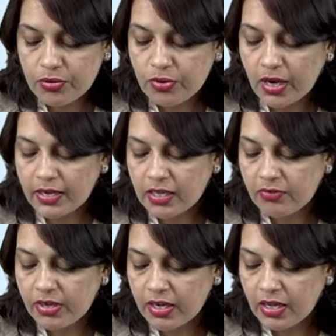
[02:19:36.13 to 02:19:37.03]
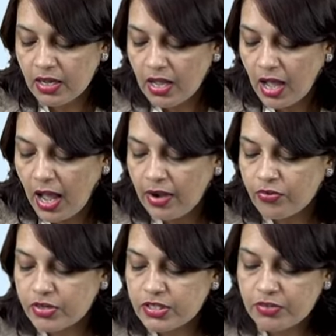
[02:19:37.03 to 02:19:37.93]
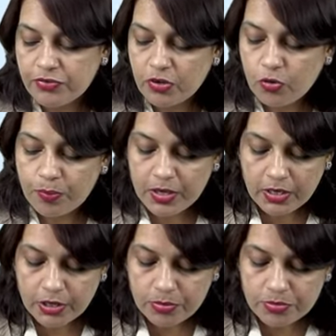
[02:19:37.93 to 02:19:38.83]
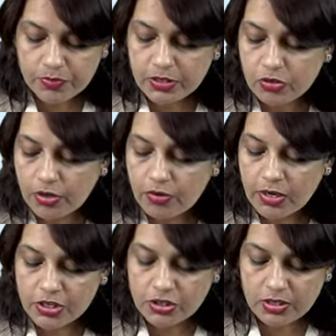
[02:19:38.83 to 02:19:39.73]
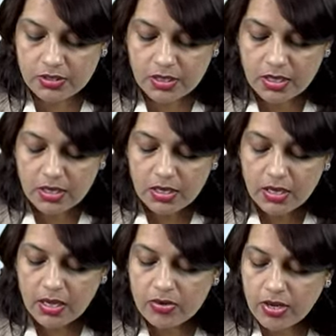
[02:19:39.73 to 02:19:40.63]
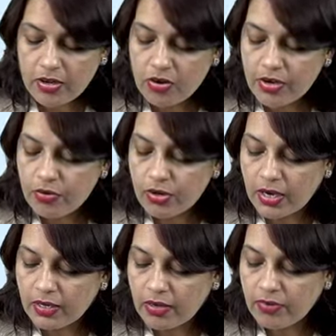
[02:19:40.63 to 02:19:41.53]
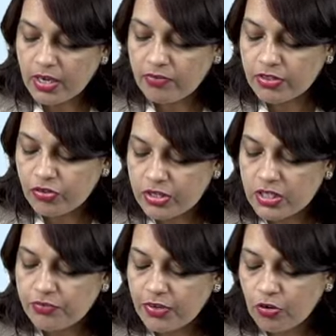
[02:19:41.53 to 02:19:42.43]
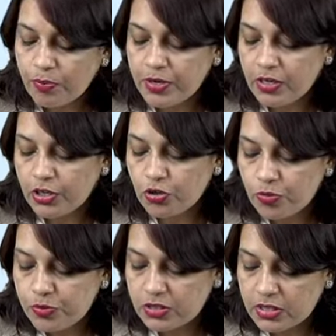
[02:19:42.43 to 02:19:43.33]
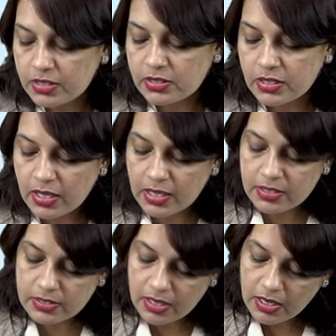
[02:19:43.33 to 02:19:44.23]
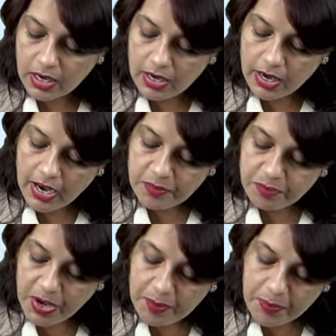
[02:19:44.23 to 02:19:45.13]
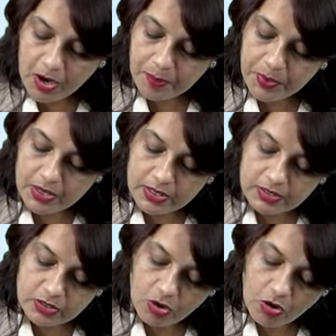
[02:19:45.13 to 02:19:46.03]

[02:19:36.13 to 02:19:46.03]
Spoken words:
uterine cavity and rigid fallopian tubes with nodulations. Irregular uterine cavity with rigid fallopian tubes, this is lead pipe appearance